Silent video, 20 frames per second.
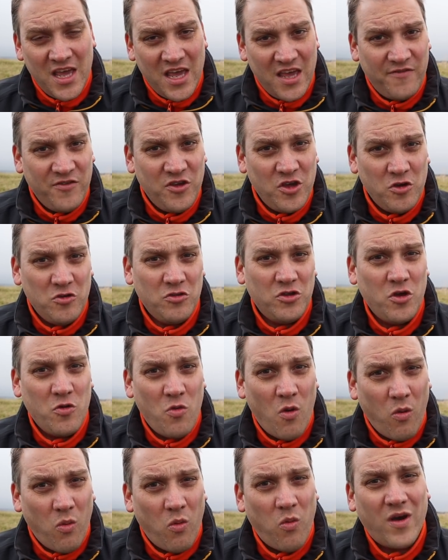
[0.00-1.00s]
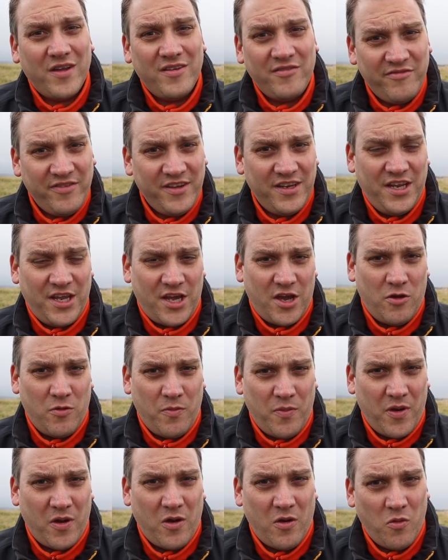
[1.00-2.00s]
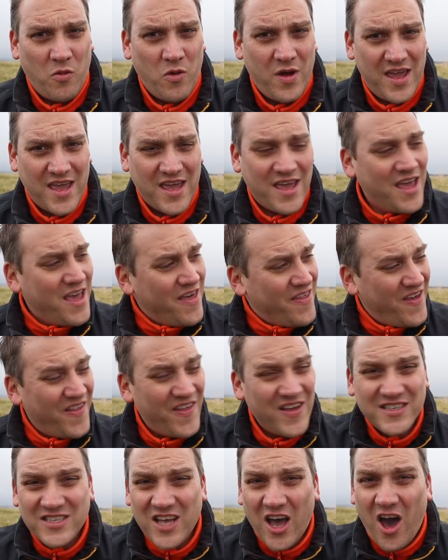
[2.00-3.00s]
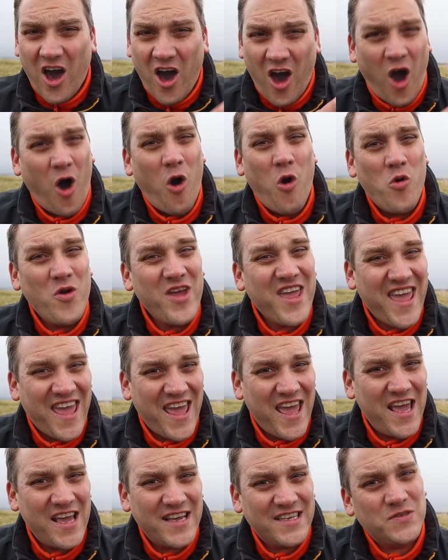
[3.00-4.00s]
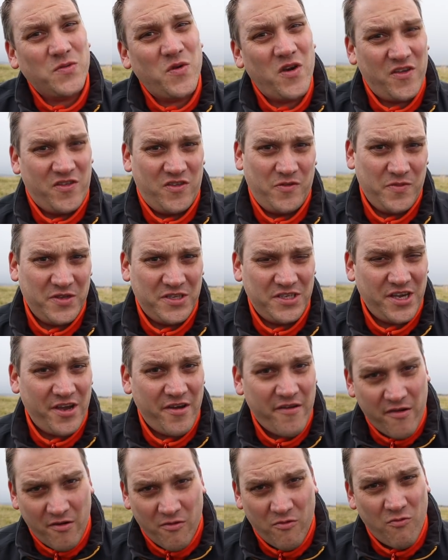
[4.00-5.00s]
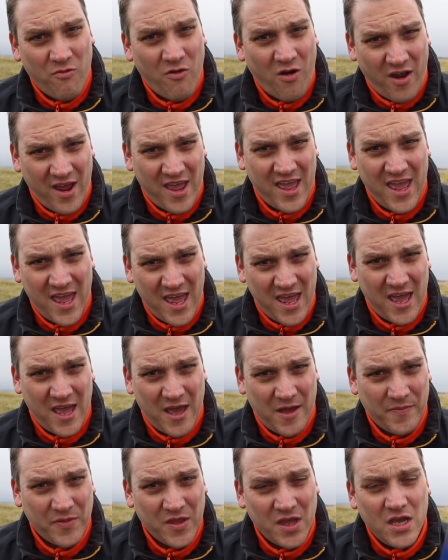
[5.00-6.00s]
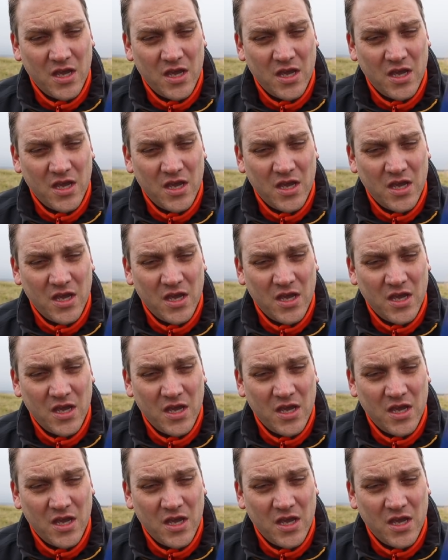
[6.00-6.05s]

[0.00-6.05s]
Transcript: if you do one video per week, then there's a whole year's worth of material right here.